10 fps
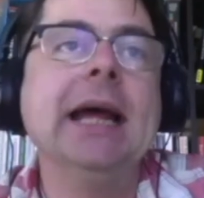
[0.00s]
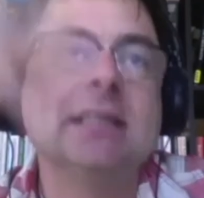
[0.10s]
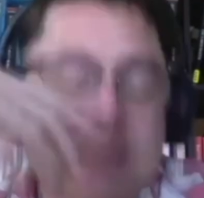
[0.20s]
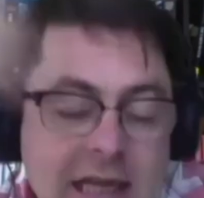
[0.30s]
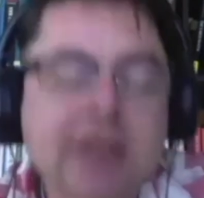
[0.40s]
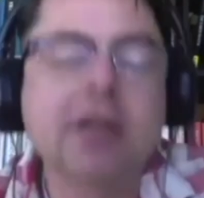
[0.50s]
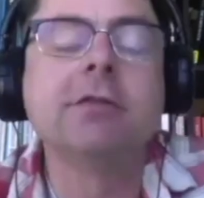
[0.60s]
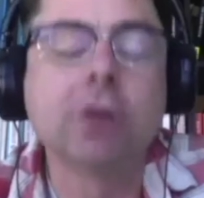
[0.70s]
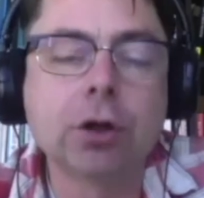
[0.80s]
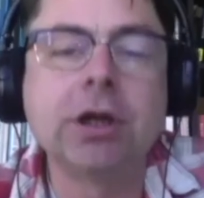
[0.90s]
instead
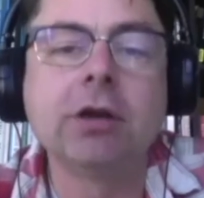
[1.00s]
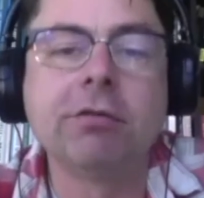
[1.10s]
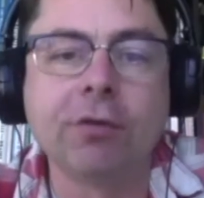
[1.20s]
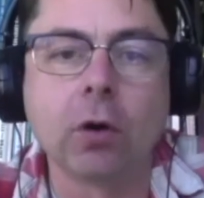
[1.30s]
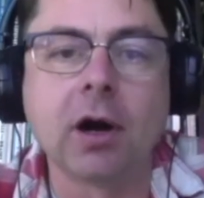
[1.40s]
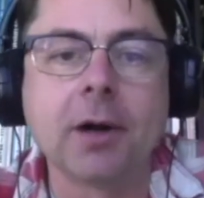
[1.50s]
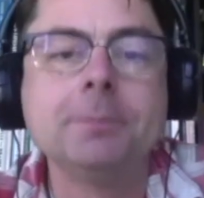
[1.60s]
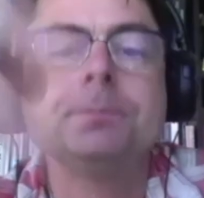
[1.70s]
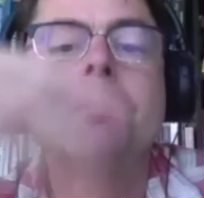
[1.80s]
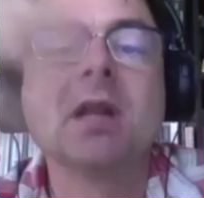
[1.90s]
of looking for
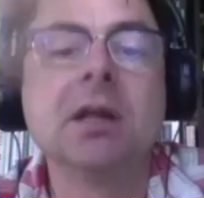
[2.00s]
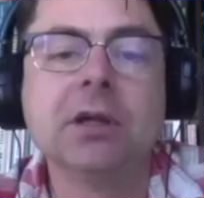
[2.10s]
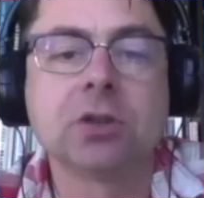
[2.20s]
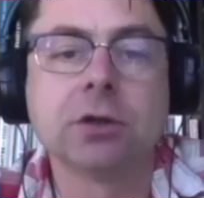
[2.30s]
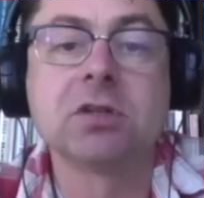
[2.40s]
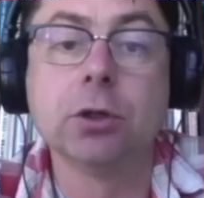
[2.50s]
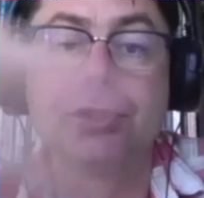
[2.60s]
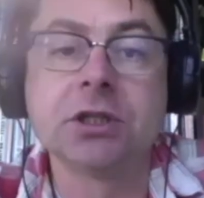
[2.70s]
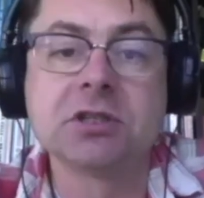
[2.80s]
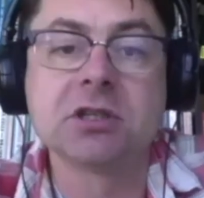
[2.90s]
the sort of
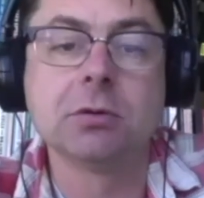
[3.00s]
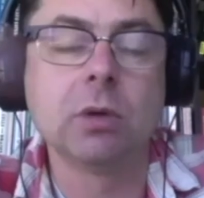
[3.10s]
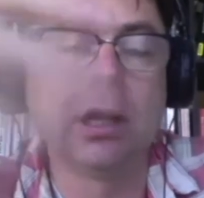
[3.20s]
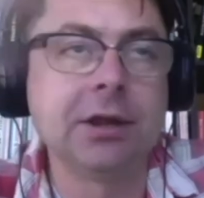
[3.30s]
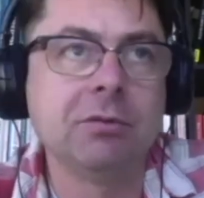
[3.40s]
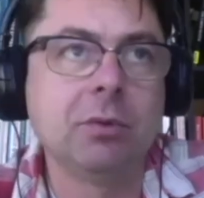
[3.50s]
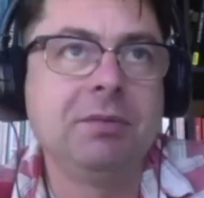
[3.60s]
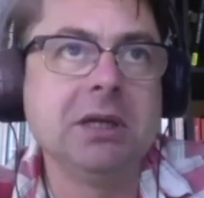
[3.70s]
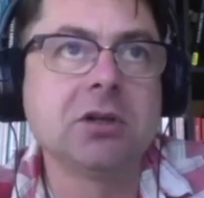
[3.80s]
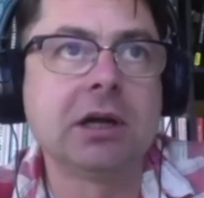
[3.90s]
solutions that, uh, that we've been
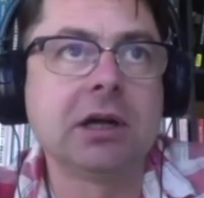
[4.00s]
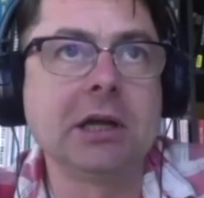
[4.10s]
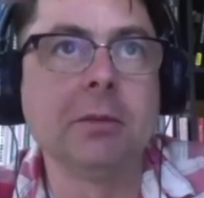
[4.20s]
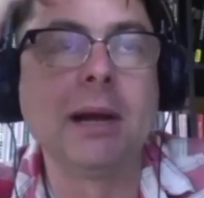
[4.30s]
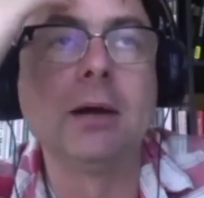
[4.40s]
talking about.